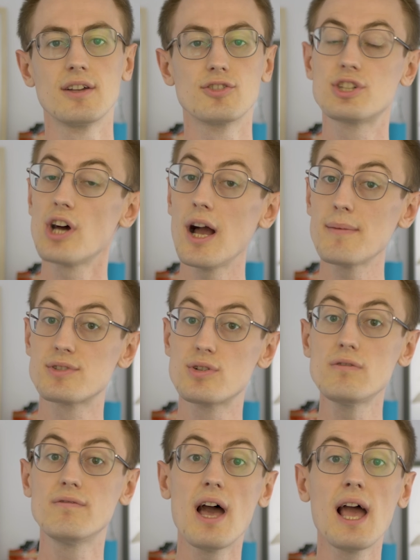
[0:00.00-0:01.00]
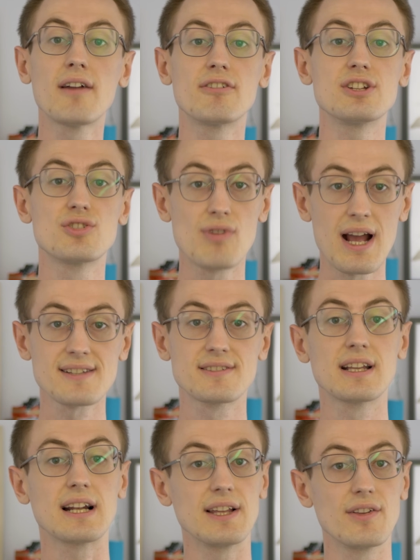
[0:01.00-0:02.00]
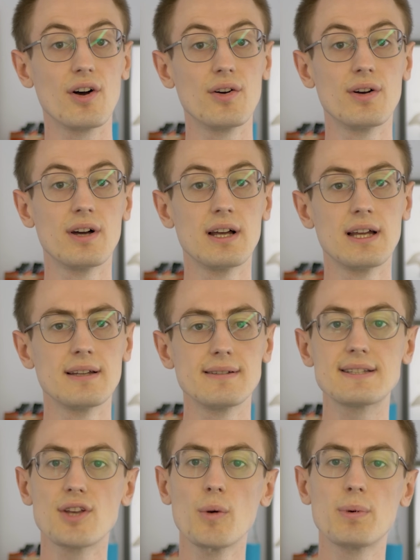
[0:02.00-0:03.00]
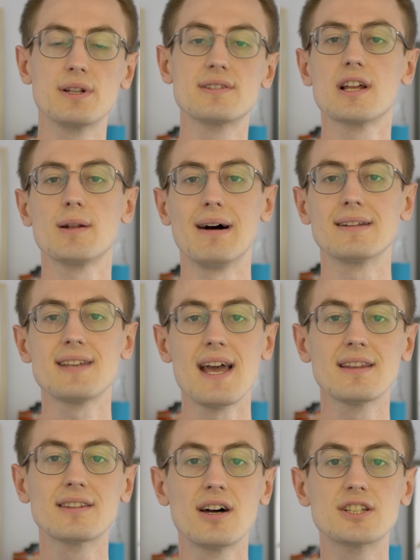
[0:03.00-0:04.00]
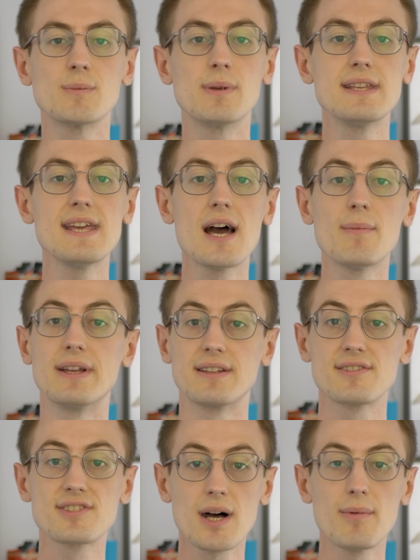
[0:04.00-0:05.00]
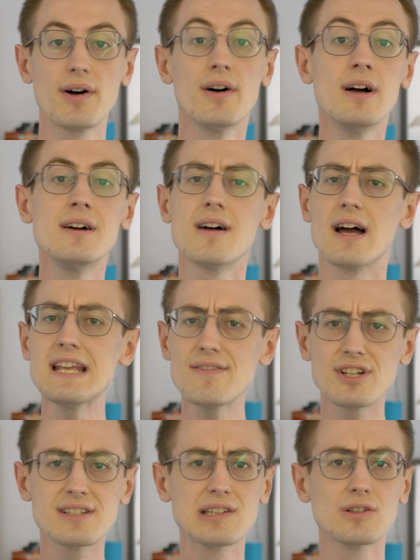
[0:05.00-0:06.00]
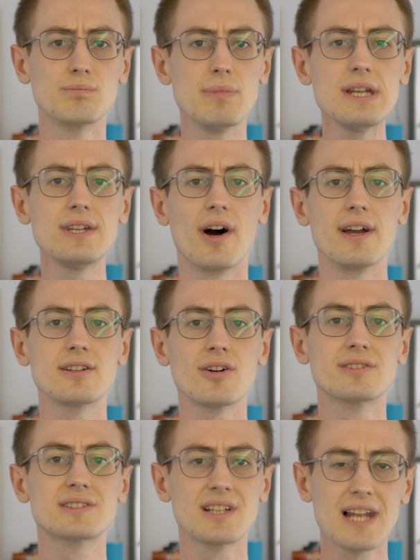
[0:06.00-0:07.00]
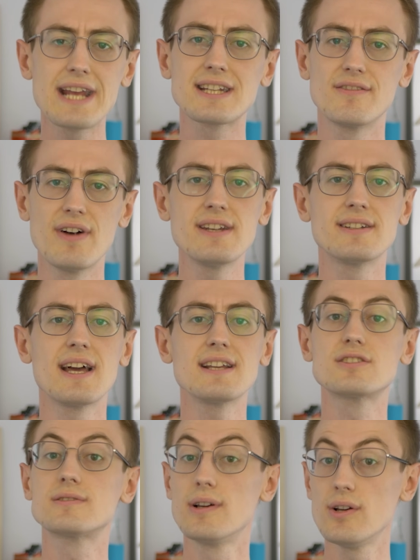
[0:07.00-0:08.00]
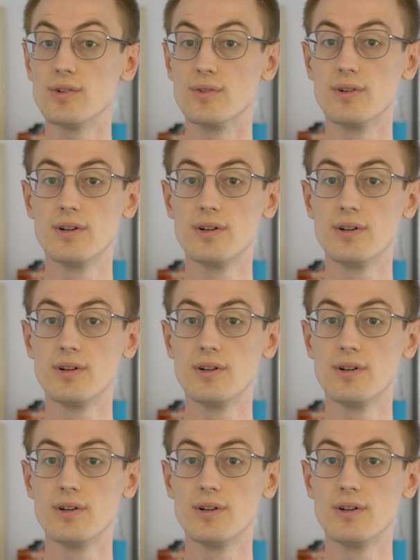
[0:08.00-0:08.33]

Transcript: The times do vary drastically though. It's open until about 10:30 PM in the summer and even until midnight on select event days too.